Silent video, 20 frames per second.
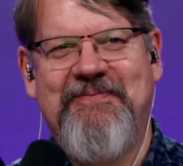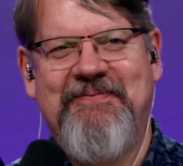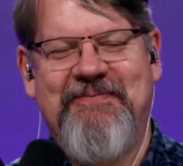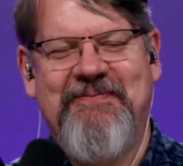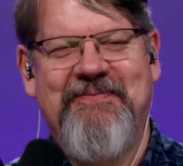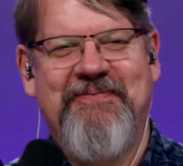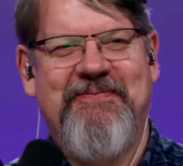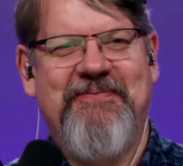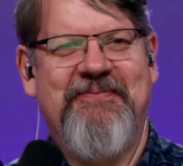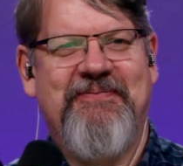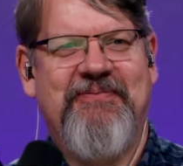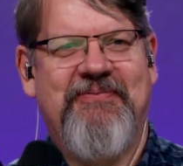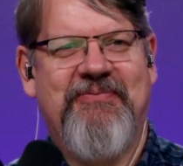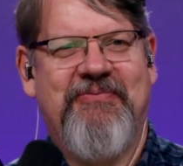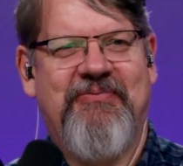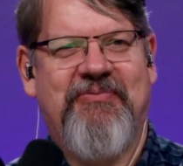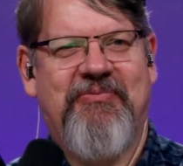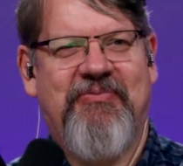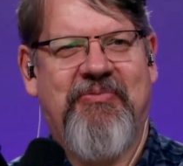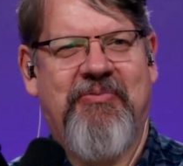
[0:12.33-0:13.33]

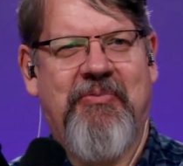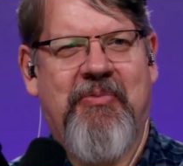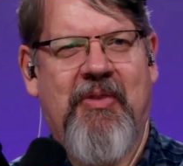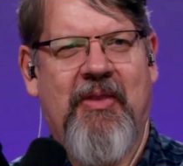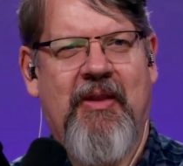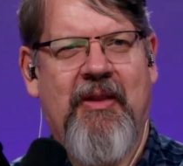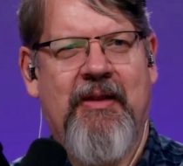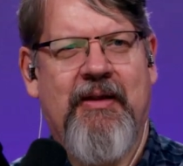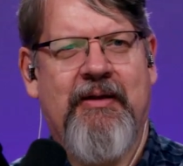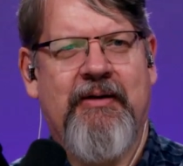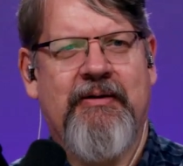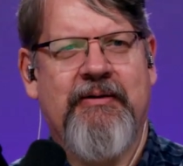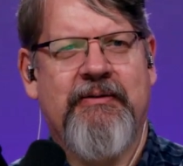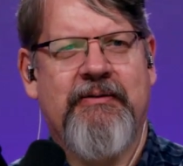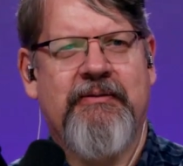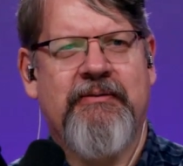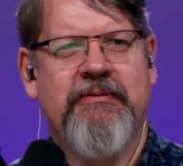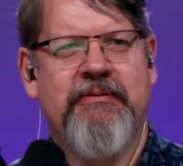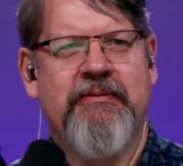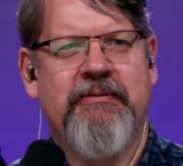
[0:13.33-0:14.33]

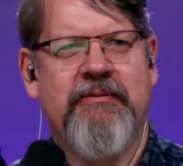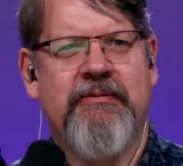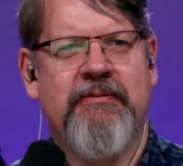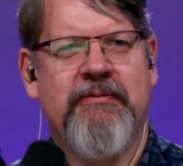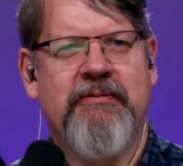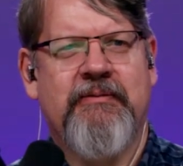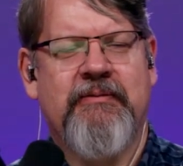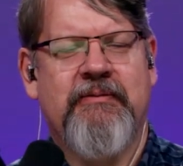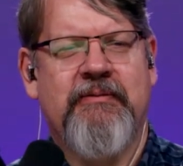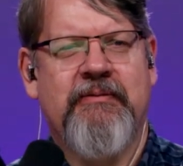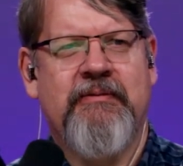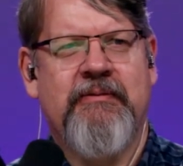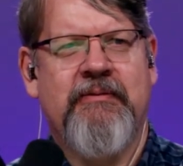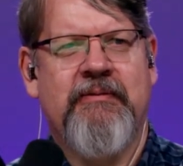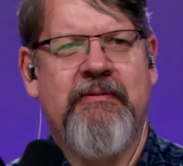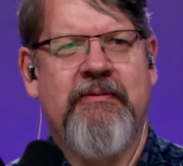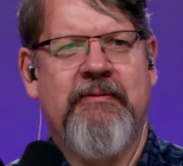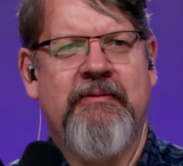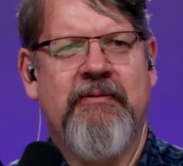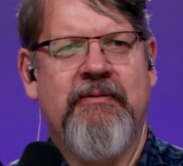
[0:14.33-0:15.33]

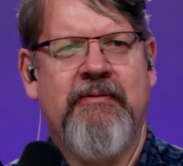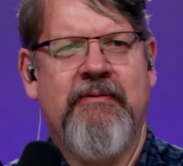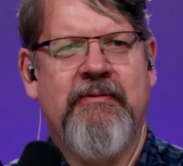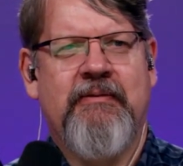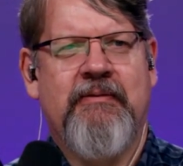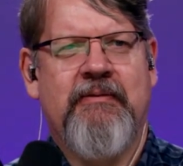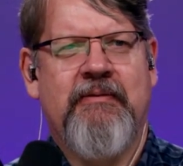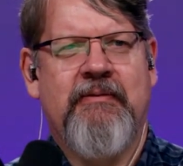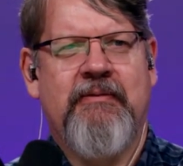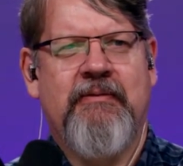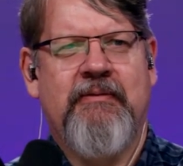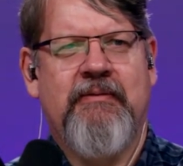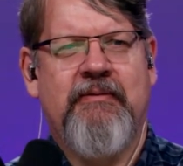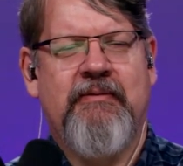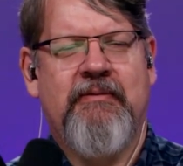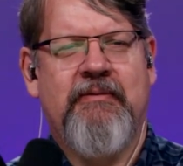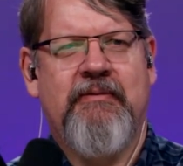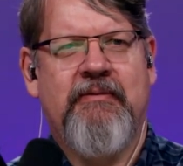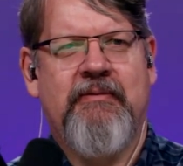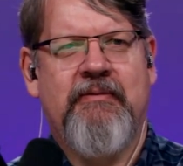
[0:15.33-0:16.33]

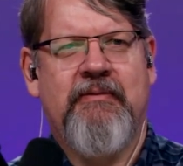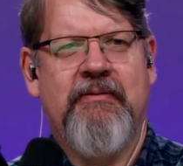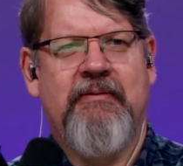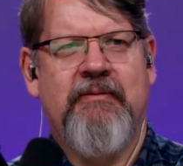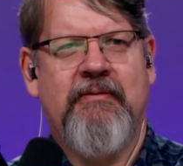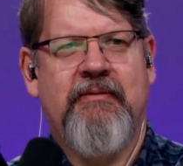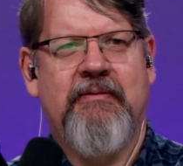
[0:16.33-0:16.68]
[no speech]